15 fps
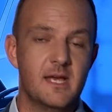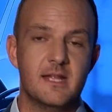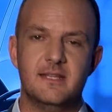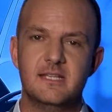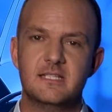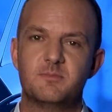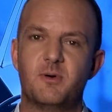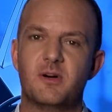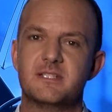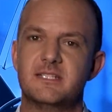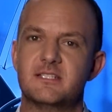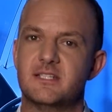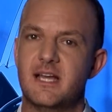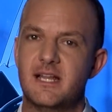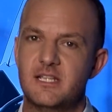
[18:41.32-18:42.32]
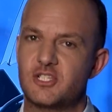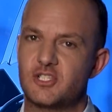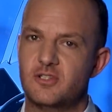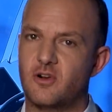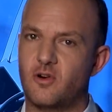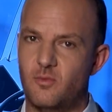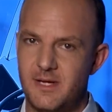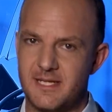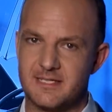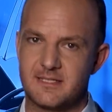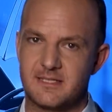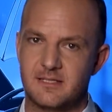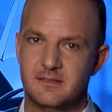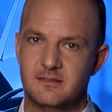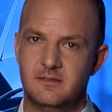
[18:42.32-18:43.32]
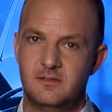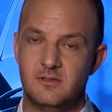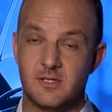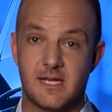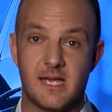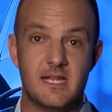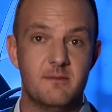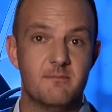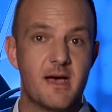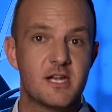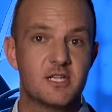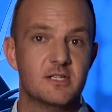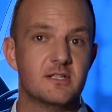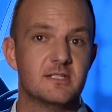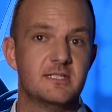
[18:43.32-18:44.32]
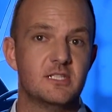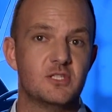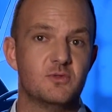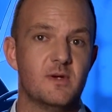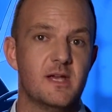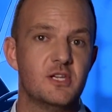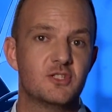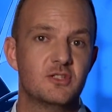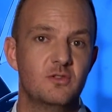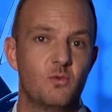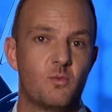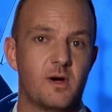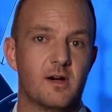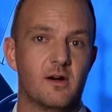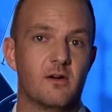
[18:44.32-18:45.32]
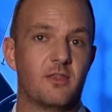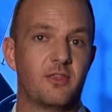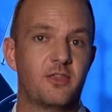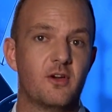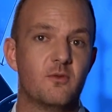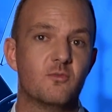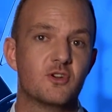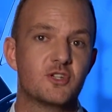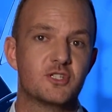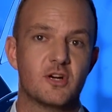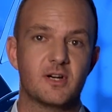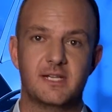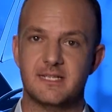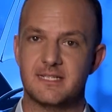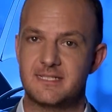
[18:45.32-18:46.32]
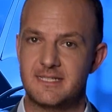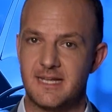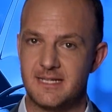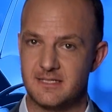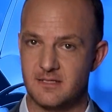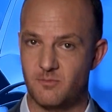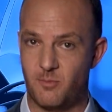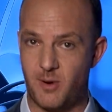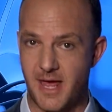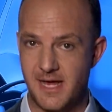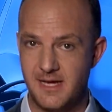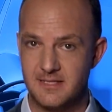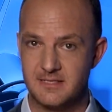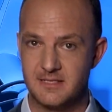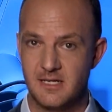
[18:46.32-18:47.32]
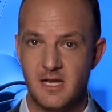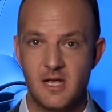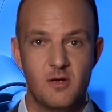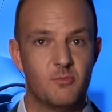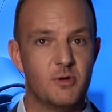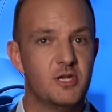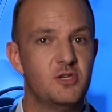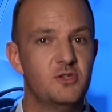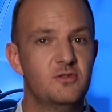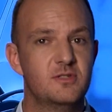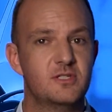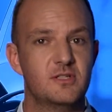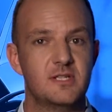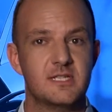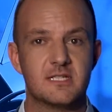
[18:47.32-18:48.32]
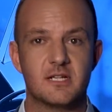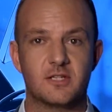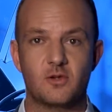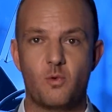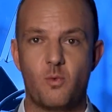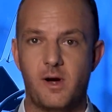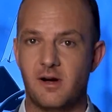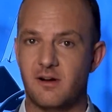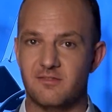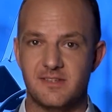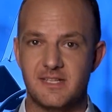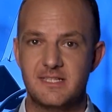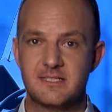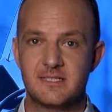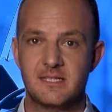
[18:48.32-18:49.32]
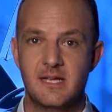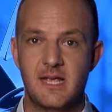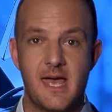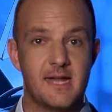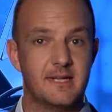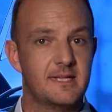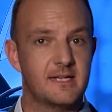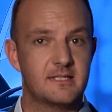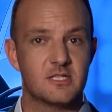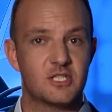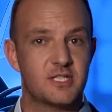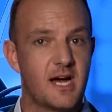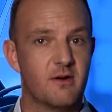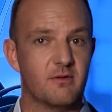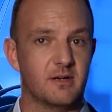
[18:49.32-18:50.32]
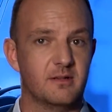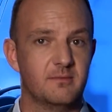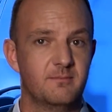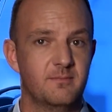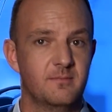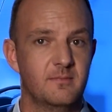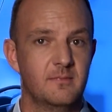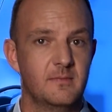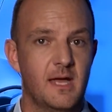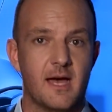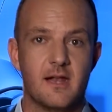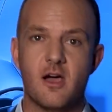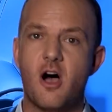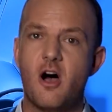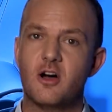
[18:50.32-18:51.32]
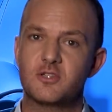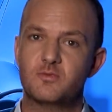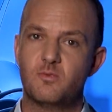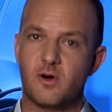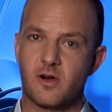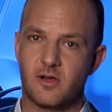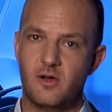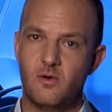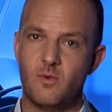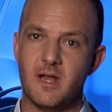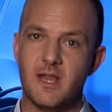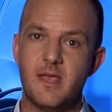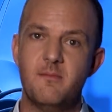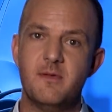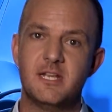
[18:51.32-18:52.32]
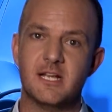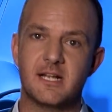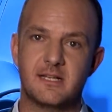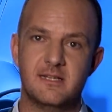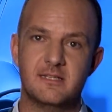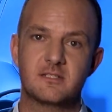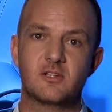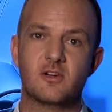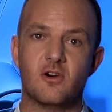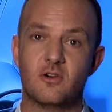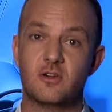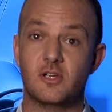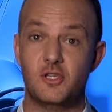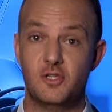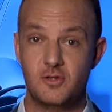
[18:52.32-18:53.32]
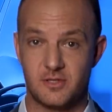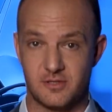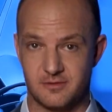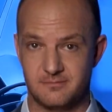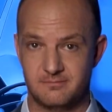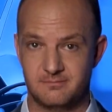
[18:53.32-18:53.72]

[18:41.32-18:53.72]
This poses an additional risk. You can imagine a situation where a thermal shock is set in place, but the user is not aware of it and takes a shower. And the hot water will immediately scald the user.